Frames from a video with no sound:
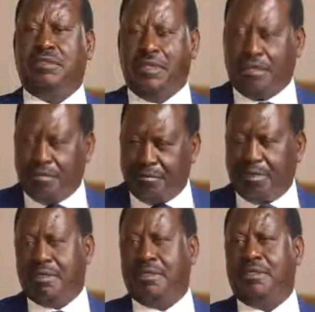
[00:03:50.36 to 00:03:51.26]

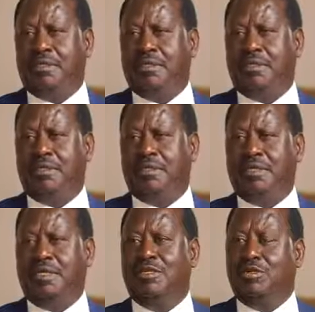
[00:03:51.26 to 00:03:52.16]
Zainab,
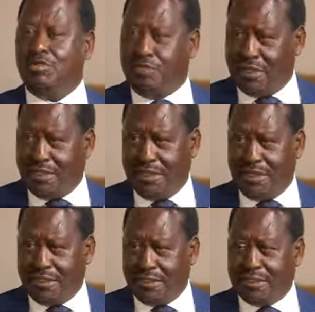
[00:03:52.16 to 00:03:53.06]
they know very
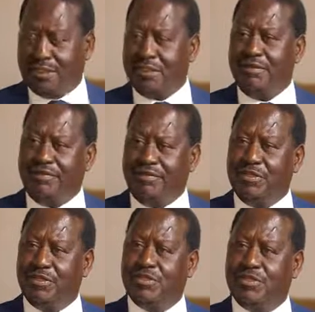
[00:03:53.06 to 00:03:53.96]
clearly that if
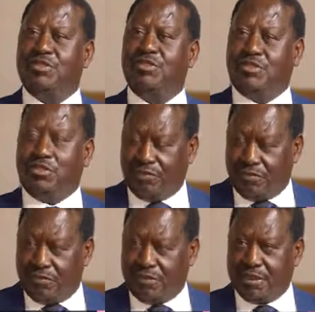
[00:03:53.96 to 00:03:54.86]
we do not
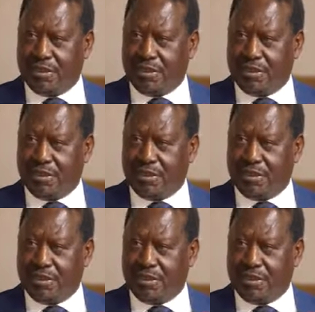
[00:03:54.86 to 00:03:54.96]
solve